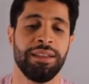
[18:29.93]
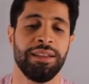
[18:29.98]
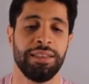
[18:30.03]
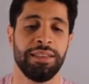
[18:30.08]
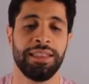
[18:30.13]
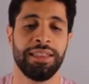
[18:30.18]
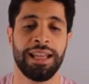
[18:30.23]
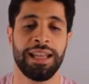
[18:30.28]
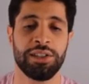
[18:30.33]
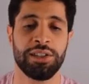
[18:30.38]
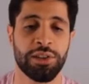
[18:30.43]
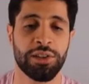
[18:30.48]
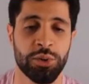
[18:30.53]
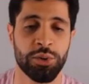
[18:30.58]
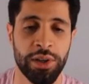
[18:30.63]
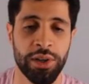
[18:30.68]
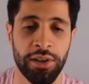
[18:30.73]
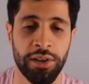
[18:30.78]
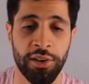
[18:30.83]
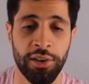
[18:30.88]
then you'll
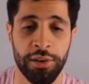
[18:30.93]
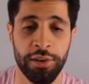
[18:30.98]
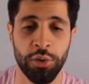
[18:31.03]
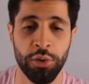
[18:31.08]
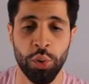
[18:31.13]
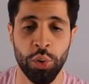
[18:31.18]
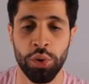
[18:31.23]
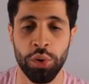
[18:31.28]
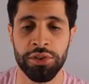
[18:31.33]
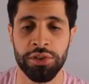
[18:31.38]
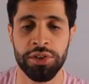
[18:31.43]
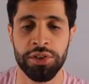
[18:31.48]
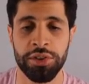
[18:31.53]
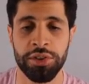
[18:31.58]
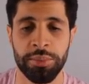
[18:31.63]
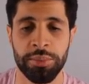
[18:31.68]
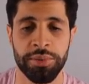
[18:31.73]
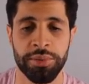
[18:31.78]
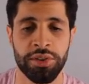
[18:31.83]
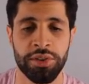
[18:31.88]
create a lot of holes in your
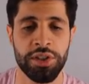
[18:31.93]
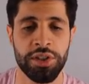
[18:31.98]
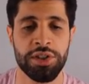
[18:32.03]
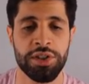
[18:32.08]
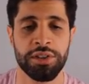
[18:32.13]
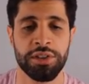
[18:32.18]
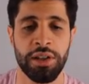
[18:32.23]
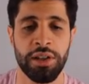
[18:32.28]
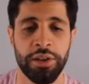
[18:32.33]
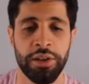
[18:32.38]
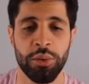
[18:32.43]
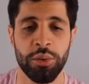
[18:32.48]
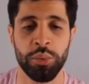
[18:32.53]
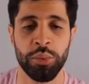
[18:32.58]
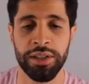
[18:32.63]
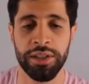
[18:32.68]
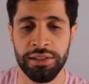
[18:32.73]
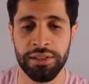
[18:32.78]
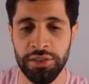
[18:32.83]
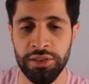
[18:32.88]
position, a lot of
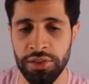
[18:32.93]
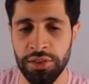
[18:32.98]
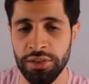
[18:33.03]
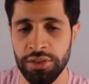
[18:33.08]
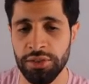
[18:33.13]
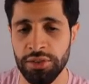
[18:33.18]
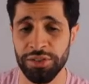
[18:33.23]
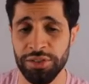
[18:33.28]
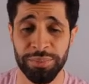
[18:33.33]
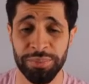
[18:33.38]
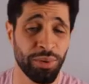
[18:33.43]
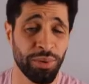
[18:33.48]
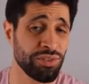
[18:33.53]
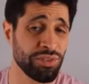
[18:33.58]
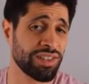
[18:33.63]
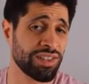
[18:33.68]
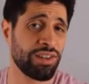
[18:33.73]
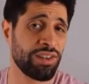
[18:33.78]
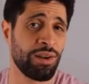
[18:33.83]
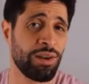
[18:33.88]
weaknesses, because pawns
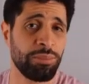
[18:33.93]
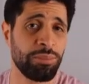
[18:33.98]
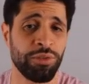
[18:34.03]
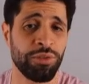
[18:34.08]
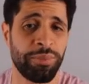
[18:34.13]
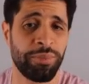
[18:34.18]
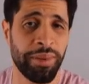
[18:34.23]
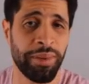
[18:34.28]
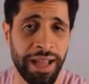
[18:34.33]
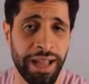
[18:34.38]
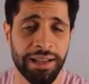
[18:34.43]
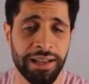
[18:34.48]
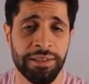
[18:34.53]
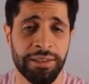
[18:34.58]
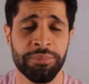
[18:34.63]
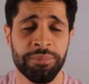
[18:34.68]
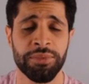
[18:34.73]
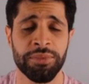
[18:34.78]
cannot move back.